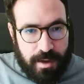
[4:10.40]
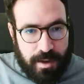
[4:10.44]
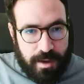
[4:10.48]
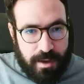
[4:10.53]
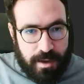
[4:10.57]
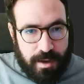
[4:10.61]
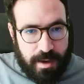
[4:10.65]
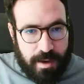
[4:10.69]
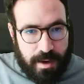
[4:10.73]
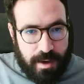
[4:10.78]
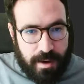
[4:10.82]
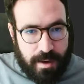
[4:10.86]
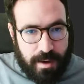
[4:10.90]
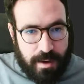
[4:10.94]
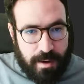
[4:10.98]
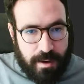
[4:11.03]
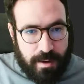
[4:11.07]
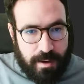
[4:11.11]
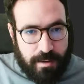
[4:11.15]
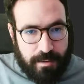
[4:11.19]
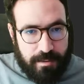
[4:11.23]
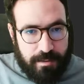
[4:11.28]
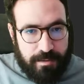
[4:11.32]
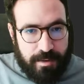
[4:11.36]

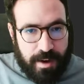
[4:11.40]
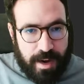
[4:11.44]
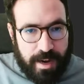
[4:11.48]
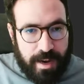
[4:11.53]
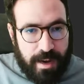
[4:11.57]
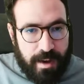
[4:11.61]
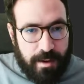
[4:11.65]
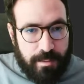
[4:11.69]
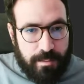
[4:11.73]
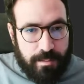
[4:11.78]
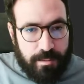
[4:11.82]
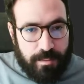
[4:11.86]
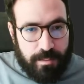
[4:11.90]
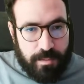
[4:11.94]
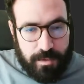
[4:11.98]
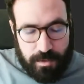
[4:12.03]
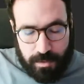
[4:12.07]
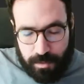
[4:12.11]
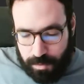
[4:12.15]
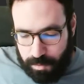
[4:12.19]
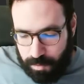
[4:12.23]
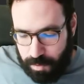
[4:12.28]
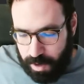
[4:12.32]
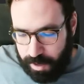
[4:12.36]
file,
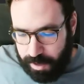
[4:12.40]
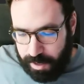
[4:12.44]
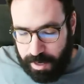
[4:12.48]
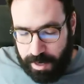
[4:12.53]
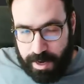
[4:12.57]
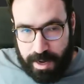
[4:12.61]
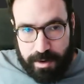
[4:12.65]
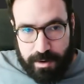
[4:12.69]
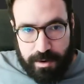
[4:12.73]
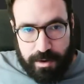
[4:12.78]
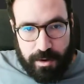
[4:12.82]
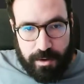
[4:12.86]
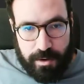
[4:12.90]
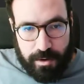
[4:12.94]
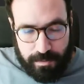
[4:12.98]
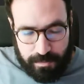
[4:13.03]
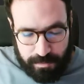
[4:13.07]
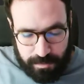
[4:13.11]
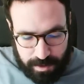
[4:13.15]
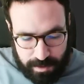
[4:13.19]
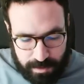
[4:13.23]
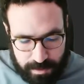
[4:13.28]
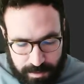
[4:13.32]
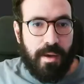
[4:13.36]
so I can add another
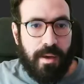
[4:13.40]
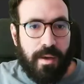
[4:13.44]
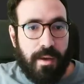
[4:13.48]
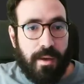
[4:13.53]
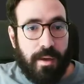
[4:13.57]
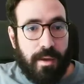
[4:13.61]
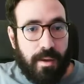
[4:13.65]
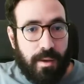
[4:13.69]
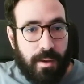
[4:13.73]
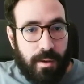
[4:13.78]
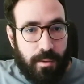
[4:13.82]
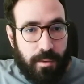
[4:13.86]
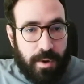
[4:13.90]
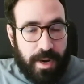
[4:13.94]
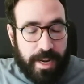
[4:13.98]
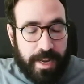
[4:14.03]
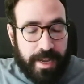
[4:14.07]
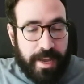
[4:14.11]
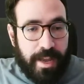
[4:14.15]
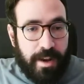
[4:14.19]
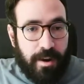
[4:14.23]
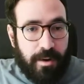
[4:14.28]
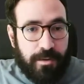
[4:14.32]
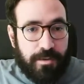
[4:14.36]
field. What I
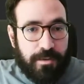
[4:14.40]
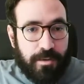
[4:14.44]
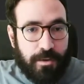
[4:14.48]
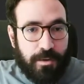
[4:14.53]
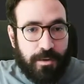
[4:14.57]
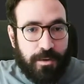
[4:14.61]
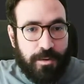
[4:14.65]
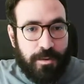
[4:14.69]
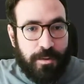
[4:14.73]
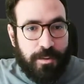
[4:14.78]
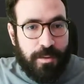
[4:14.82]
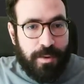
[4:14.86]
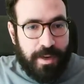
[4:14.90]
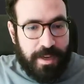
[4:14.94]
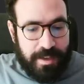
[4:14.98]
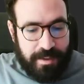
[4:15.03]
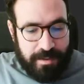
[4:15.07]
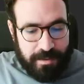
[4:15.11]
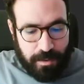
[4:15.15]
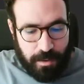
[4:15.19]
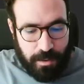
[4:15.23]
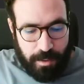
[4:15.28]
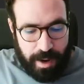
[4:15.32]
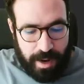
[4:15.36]
can also do
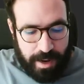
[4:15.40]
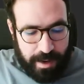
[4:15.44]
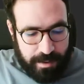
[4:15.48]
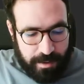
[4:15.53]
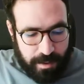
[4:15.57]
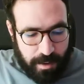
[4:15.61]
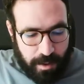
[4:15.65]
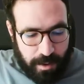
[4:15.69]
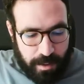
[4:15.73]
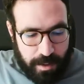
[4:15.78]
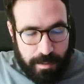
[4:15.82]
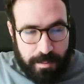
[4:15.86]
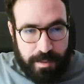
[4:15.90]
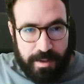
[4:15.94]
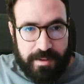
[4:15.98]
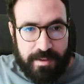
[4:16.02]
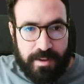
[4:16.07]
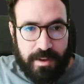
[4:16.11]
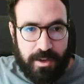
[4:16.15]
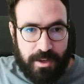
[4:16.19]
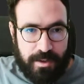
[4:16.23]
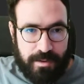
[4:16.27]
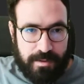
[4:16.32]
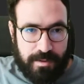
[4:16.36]
is create other
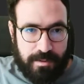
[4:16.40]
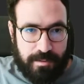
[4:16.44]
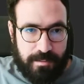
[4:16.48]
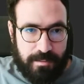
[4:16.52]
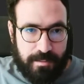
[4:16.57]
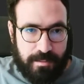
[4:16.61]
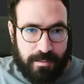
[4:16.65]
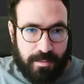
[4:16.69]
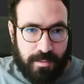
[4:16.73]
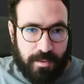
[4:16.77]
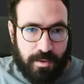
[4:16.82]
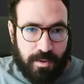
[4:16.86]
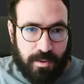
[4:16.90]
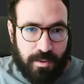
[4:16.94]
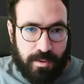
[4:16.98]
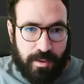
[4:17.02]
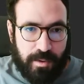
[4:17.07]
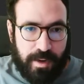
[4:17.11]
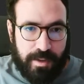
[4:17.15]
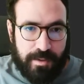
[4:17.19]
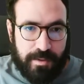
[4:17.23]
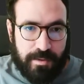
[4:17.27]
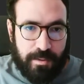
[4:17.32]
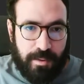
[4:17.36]
messages. So
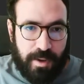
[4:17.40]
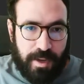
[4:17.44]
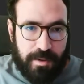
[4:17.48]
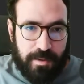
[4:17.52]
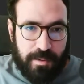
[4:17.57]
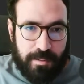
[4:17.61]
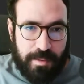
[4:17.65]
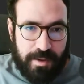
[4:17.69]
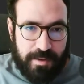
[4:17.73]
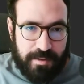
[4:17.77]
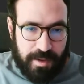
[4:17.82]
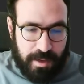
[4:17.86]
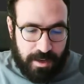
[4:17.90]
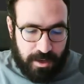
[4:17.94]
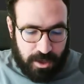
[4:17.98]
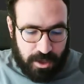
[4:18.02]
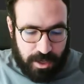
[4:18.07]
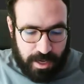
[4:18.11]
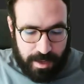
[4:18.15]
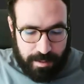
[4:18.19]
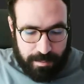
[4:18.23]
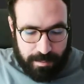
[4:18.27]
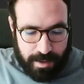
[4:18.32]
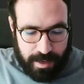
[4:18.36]
let's create a message
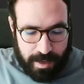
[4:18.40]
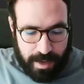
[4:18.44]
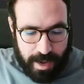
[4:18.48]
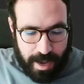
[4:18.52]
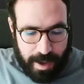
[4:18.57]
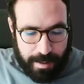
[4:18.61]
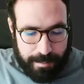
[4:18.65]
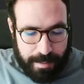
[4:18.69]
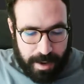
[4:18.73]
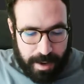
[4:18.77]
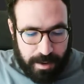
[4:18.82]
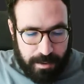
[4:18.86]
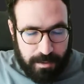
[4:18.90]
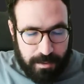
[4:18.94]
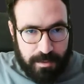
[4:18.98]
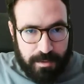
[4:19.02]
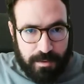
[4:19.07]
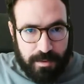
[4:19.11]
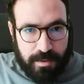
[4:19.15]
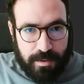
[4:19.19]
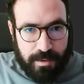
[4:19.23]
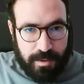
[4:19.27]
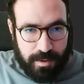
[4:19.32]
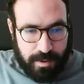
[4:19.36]
named
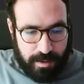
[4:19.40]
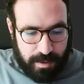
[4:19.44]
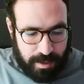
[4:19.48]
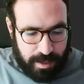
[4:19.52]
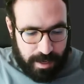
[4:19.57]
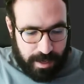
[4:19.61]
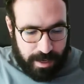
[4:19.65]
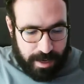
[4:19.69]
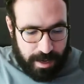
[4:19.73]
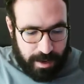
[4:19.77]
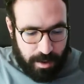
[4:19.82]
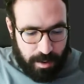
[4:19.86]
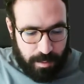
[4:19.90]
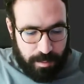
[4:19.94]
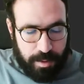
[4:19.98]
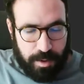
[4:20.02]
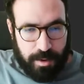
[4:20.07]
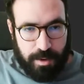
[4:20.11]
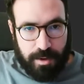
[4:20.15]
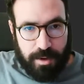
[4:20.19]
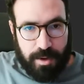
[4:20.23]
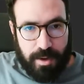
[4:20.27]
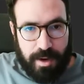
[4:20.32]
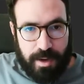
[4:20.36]
amount, then I
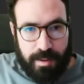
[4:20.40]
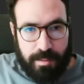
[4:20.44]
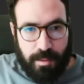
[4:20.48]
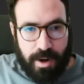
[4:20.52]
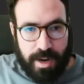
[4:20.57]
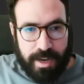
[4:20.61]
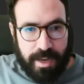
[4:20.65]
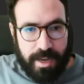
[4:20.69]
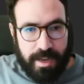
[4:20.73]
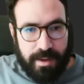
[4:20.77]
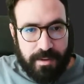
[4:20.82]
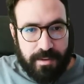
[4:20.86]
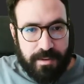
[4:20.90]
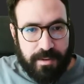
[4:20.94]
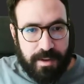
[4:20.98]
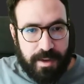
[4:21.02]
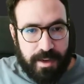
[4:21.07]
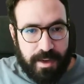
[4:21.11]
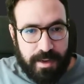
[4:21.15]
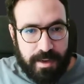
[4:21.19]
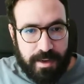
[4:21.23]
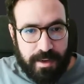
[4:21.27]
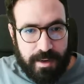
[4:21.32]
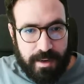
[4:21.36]
open a curly bracket,
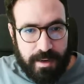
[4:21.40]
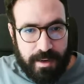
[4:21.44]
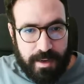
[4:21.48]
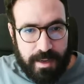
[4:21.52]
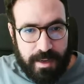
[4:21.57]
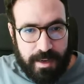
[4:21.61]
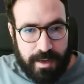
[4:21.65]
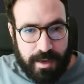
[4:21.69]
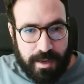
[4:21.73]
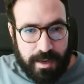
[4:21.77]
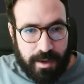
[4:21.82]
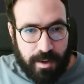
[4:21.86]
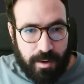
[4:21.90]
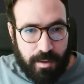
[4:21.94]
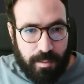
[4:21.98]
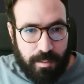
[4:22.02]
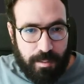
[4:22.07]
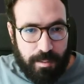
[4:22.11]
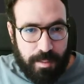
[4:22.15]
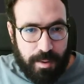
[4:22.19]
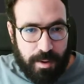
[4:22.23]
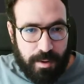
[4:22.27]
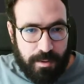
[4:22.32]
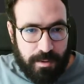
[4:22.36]
and then I can
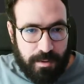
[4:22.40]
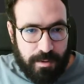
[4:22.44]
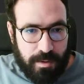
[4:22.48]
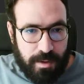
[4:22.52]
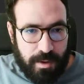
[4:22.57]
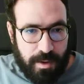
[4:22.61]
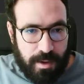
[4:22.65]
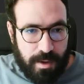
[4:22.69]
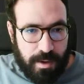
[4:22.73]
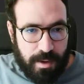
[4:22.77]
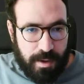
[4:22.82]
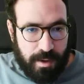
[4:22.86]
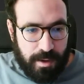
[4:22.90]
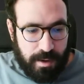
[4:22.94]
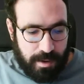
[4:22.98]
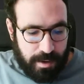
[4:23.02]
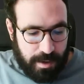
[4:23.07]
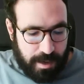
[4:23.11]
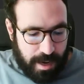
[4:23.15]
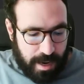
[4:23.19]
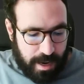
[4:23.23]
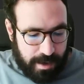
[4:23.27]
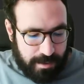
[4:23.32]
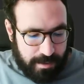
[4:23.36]
put
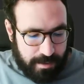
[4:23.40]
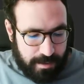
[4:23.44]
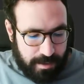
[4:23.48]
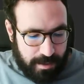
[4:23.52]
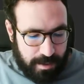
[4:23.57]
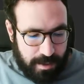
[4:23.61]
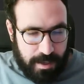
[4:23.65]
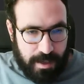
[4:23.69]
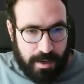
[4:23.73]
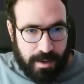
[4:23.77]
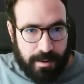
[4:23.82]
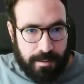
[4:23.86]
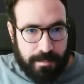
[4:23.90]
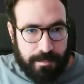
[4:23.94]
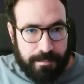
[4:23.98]
that here.